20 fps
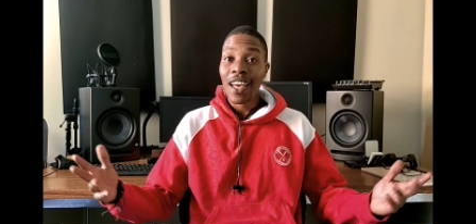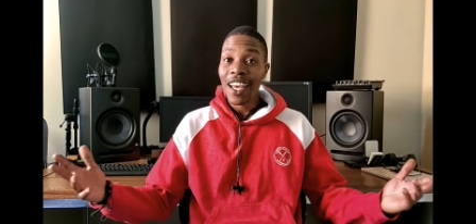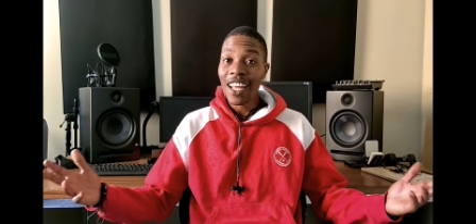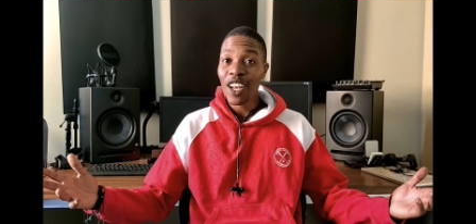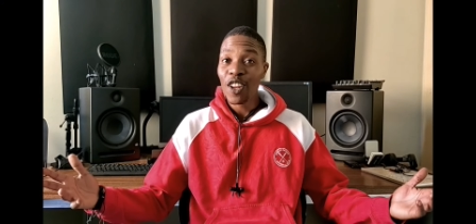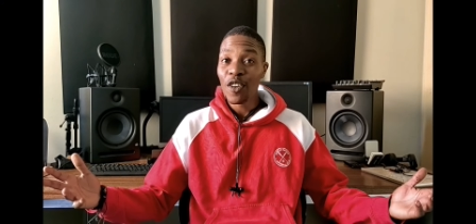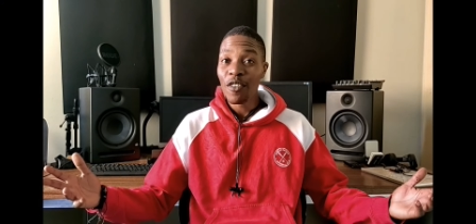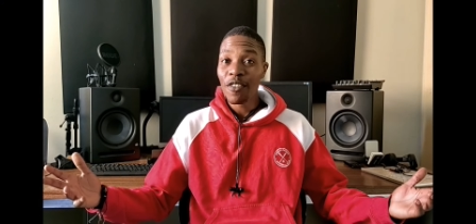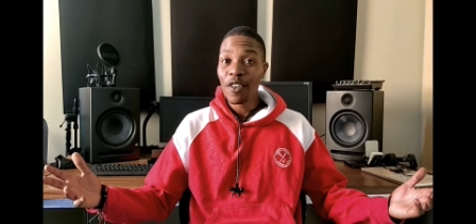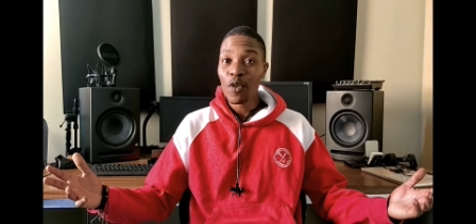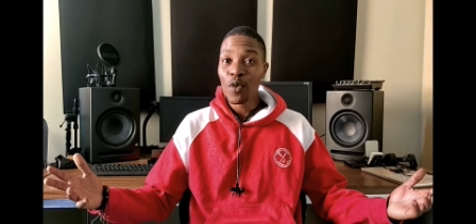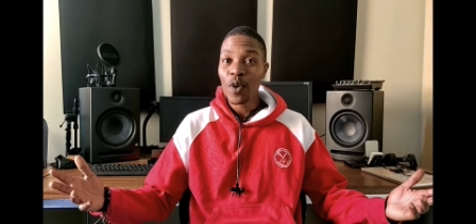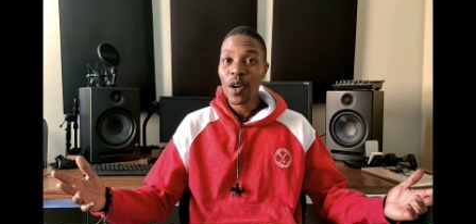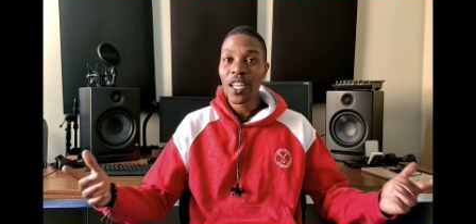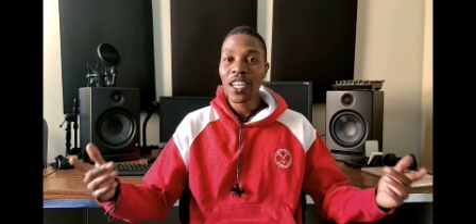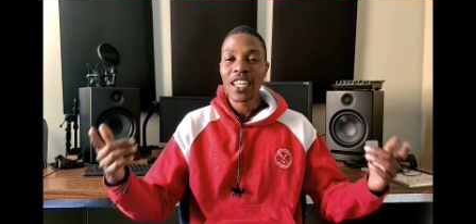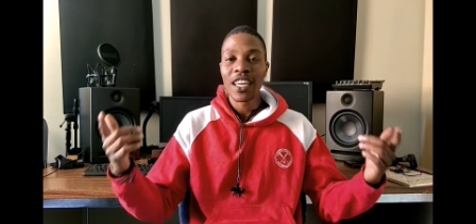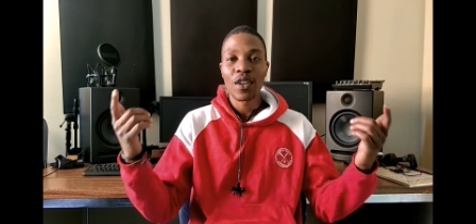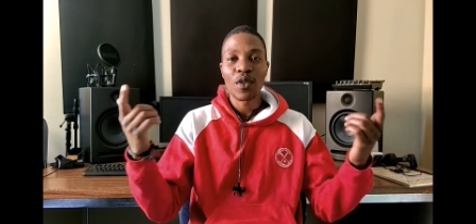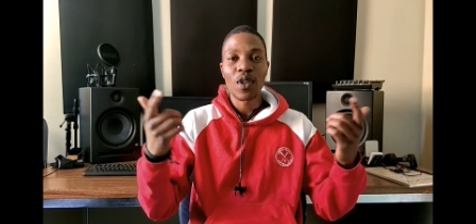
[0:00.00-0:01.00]
Hello
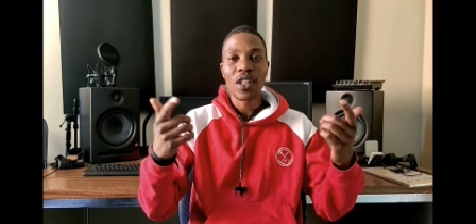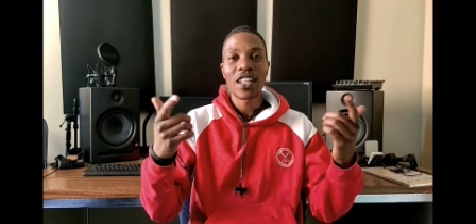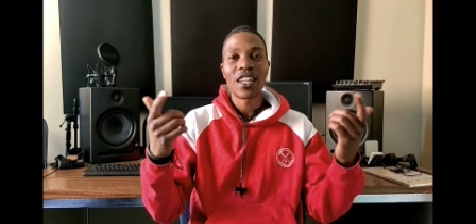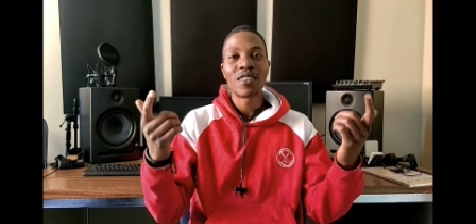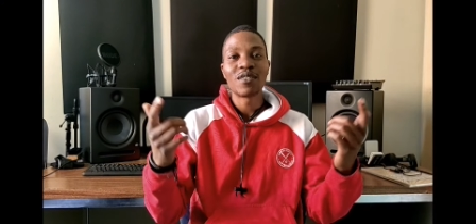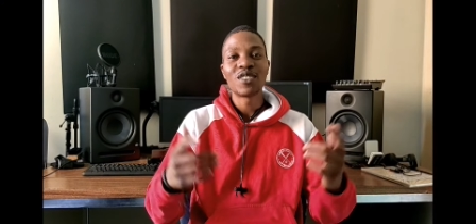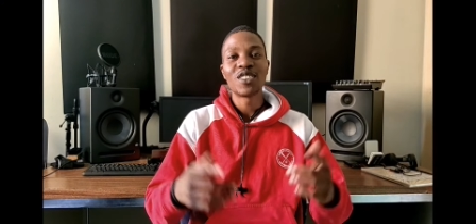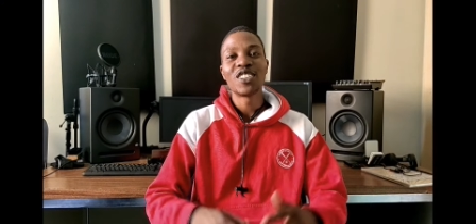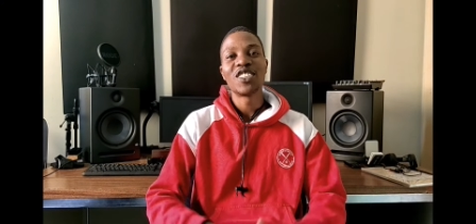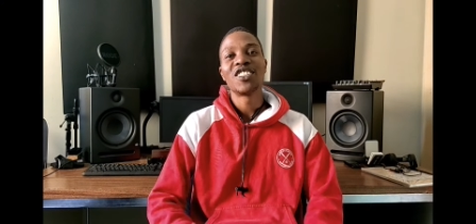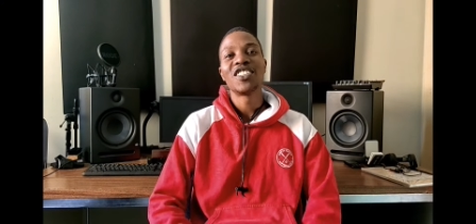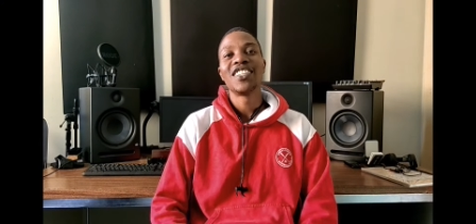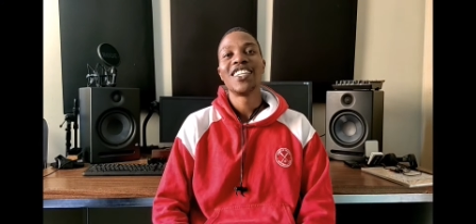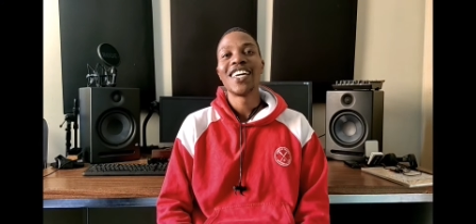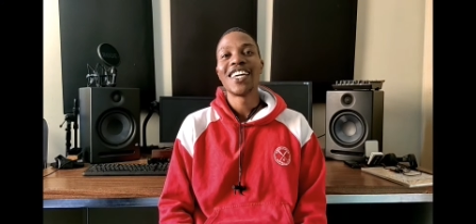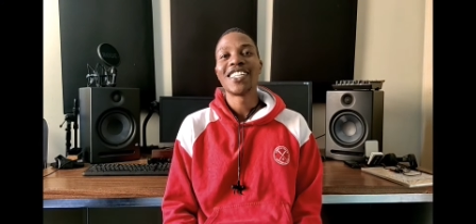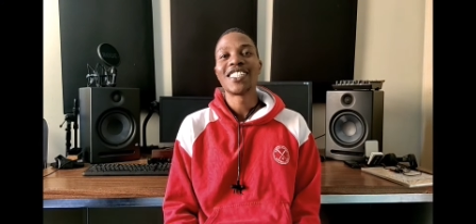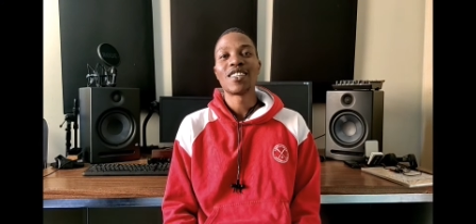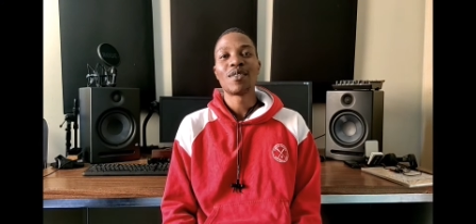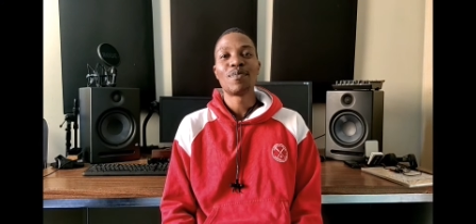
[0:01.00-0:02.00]
everyone and welcome to
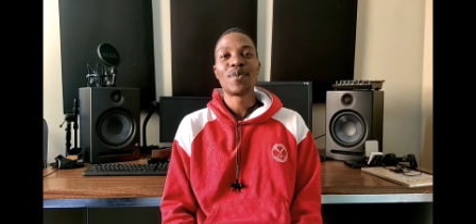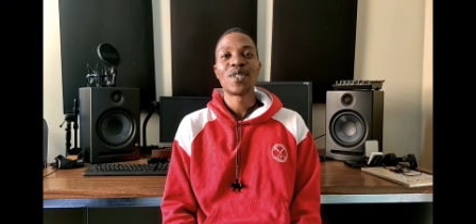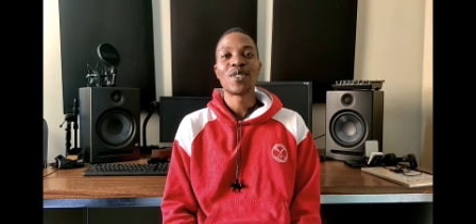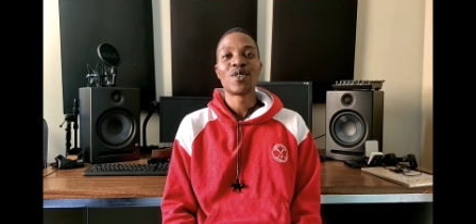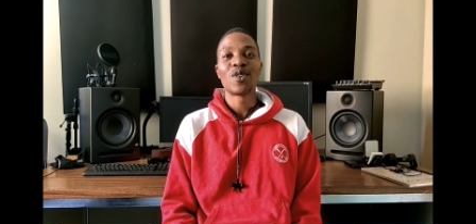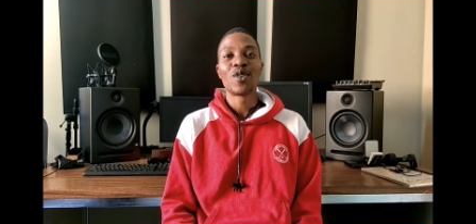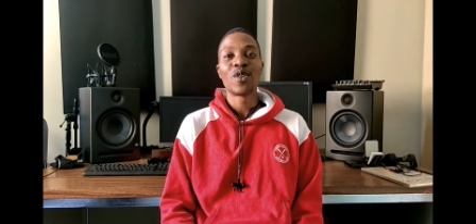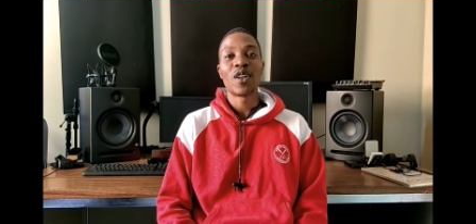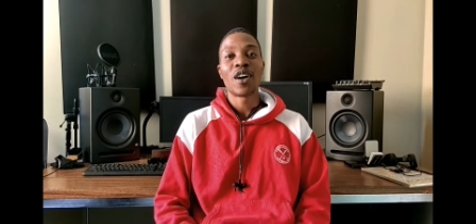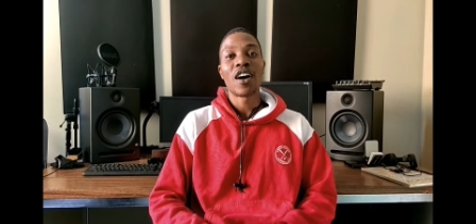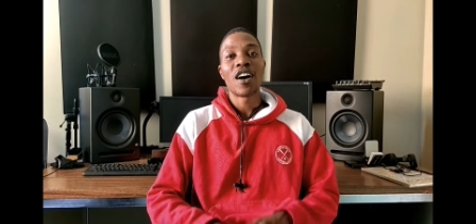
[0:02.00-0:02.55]
today's episode